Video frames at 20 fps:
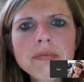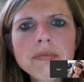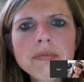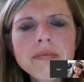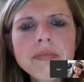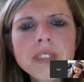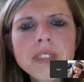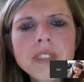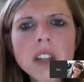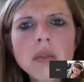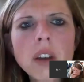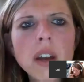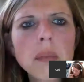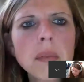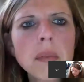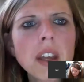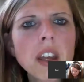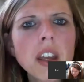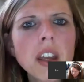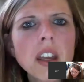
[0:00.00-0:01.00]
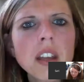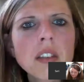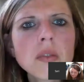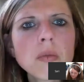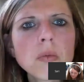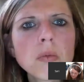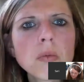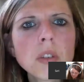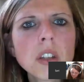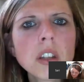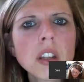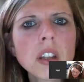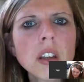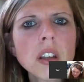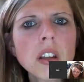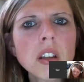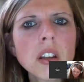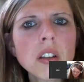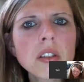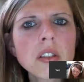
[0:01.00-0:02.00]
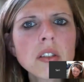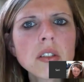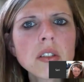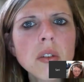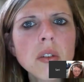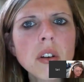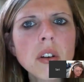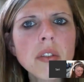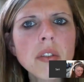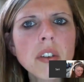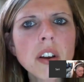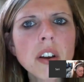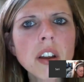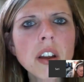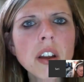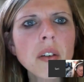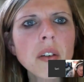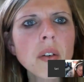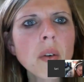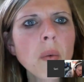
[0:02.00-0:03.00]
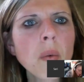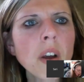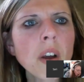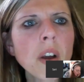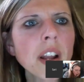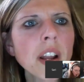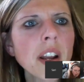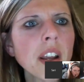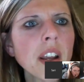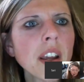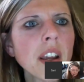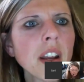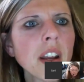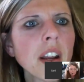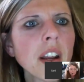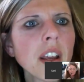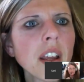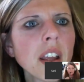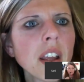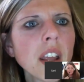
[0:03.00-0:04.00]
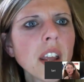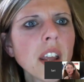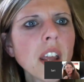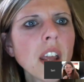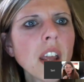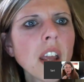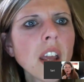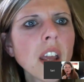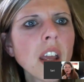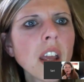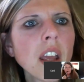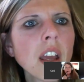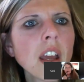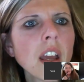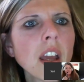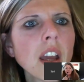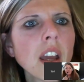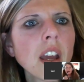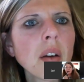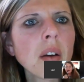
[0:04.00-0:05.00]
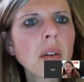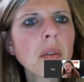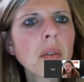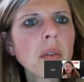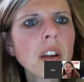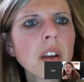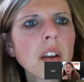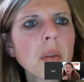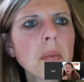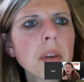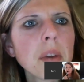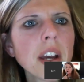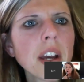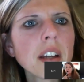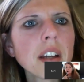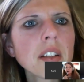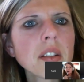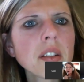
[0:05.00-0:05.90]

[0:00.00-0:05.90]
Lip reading: That's why I'm like, it looks so different. I don't know what I did. I want to go back.